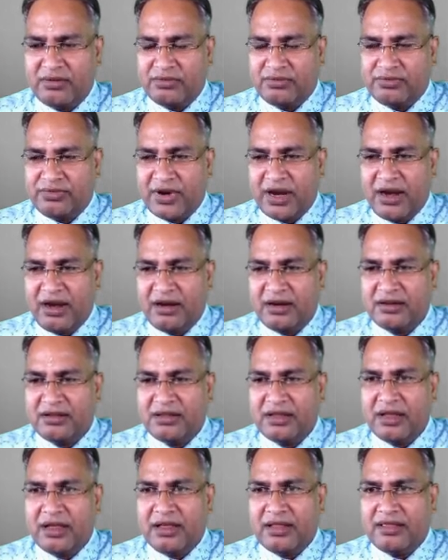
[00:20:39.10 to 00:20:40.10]
find
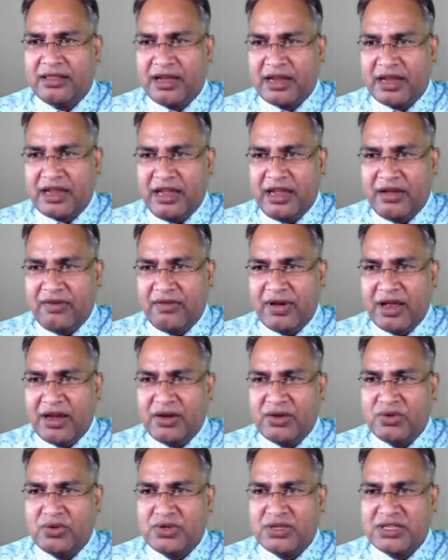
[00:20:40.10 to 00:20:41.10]
the key
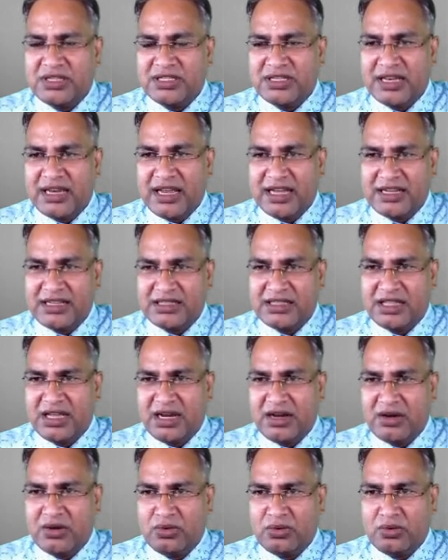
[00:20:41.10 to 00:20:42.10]
value is less than
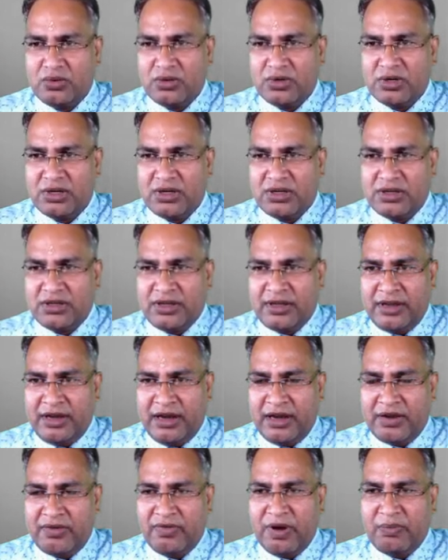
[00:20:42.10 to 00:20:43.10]
root.
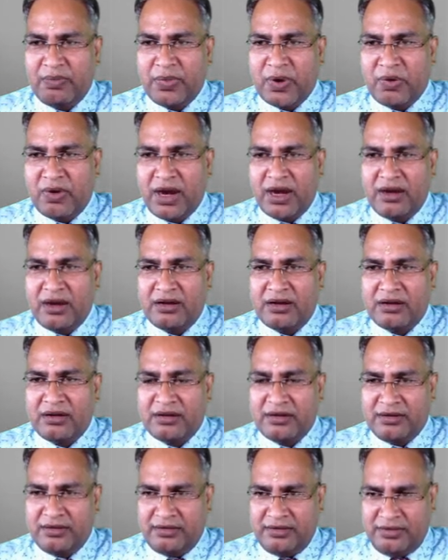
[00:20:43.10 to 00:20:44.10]
It will provide
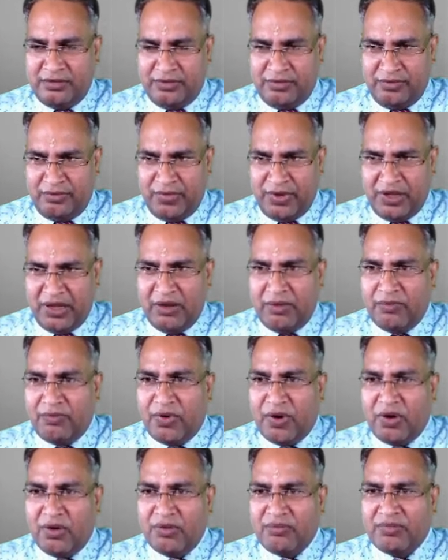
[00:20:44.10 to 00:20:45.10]
me
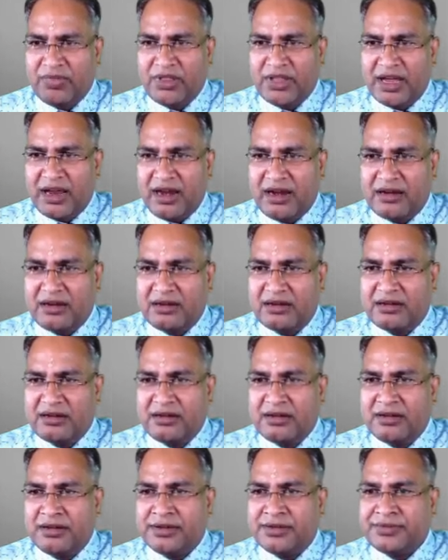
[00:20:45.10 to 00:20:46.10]
inform that
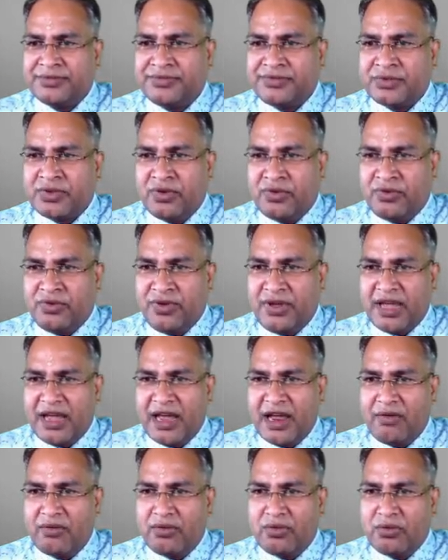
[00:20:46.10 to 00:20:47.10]
we
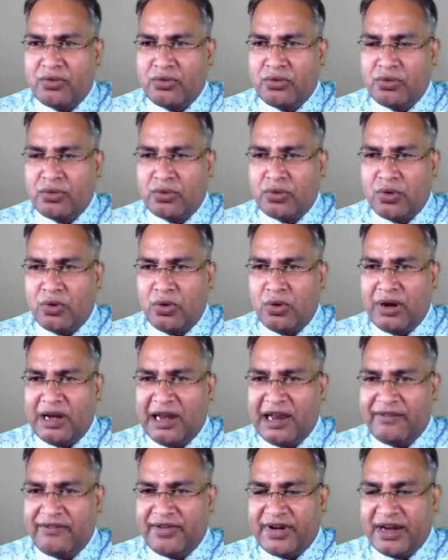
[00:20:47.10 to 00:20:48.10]
have to go
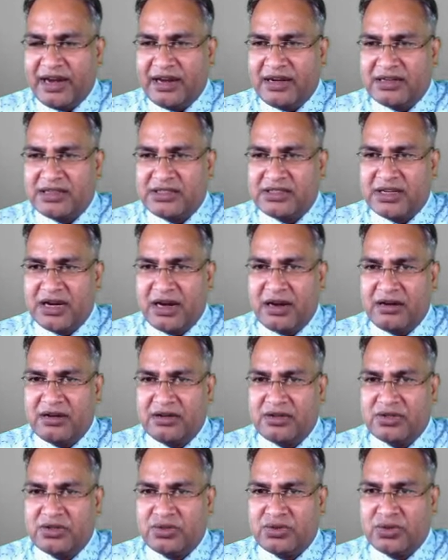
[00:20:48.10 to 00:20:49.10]
left hand side.
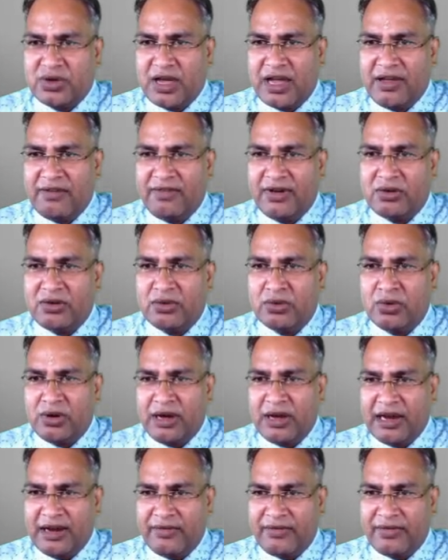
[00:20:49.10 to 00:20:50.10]
So, I will go
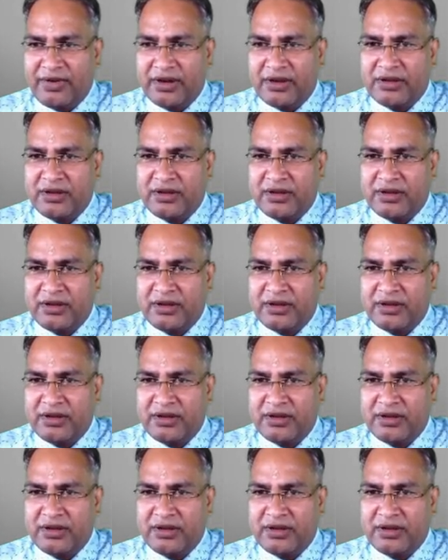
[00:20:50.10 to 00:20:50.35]
left.